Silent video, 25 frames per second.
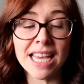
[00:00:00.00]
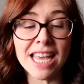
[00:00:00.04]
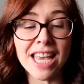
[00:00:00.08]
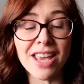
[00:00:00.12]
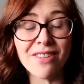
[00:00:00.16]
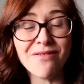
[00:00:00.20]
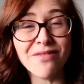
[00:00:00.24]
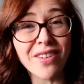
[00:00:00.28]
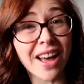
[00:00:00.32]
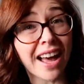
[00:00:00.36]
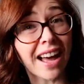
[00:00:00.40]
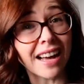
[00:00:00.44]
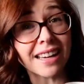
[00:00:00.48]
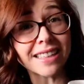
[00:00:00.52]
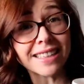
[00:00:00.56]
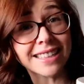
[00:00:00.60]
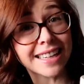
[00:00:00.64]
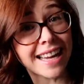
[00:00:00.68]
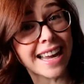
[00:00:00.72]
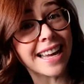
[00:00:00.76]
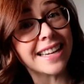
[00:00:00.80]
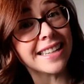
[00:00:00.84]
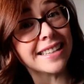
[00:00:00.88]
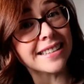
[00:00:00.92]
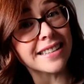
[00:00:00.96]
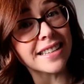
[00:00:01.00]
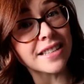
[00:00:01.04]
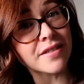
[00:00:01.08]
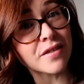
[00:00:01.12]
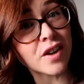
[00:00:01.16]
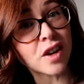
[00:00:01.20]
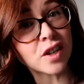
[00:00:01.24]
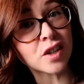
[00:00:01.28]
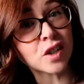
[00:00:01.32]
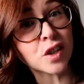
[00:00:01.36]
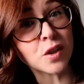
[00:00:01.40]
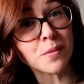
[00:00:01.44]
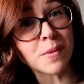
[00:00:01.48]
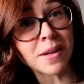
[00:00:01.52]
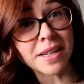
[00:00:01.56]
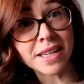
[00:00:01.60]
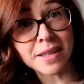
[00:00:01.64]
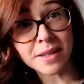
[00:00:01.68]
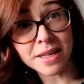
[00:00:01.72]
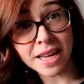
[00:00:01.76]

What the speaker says: In fact, Eddie says I've got too many,